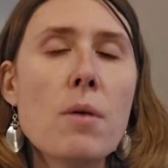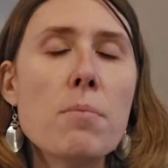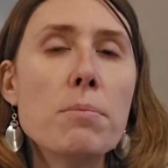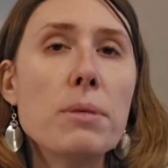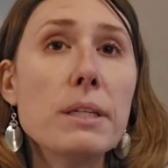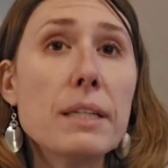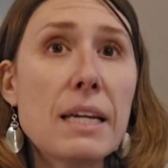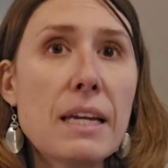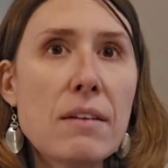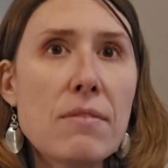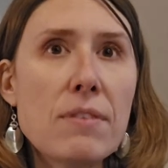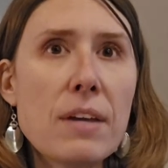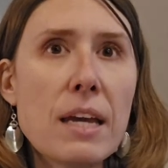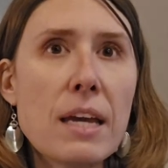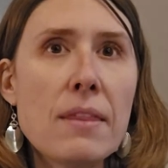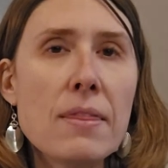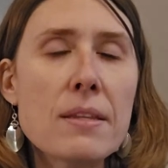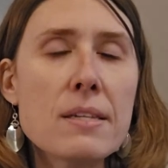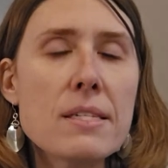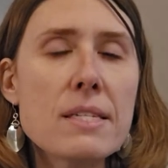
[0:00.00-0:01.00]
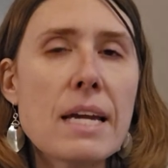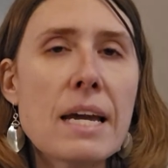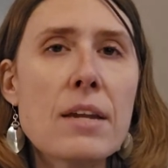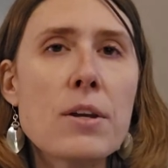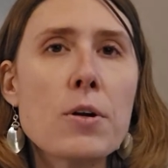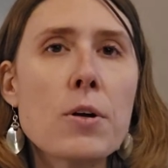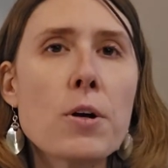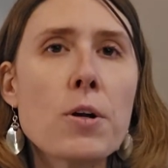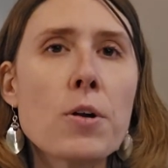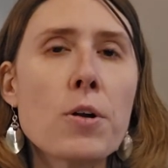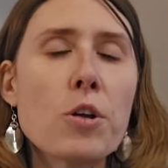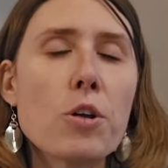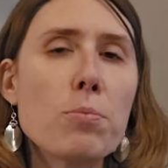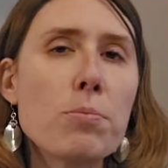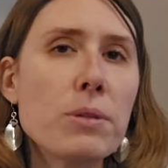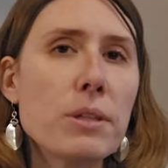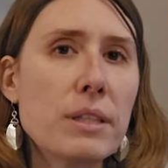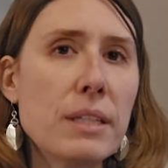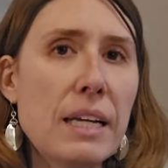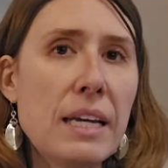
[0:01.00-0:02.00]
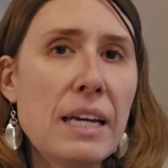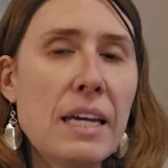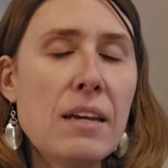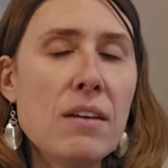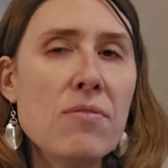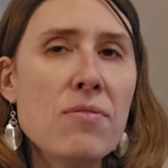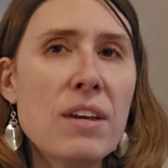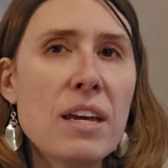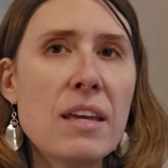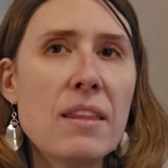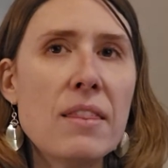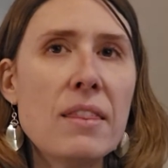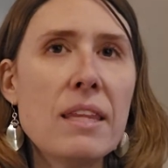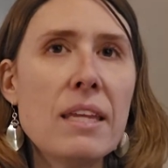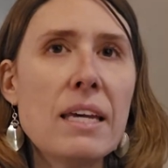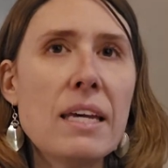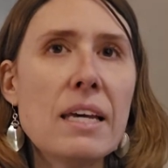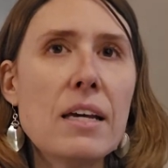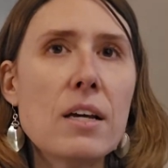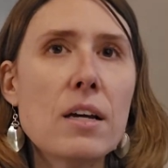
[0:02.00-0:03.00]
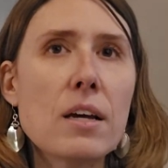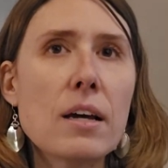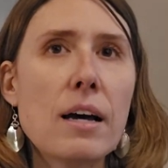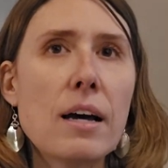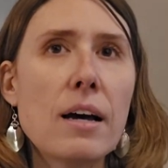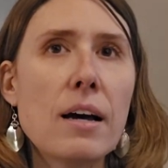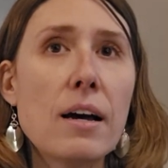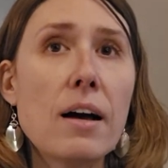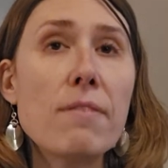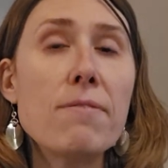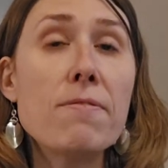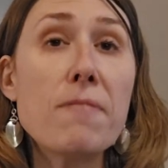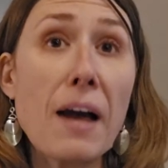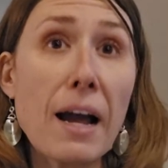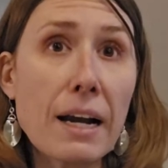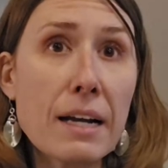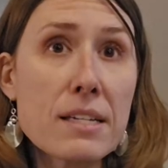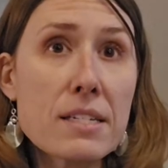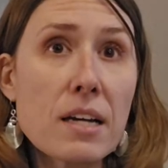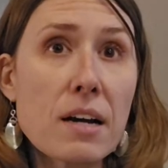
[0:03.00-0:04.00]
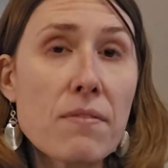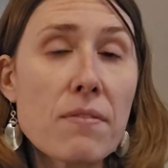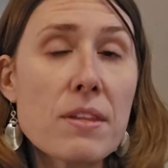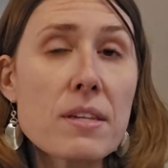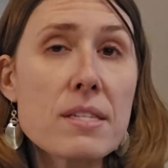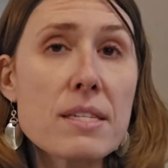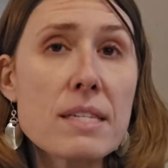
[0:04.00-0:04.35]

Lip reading: believe in the standard or you believe in the effect of the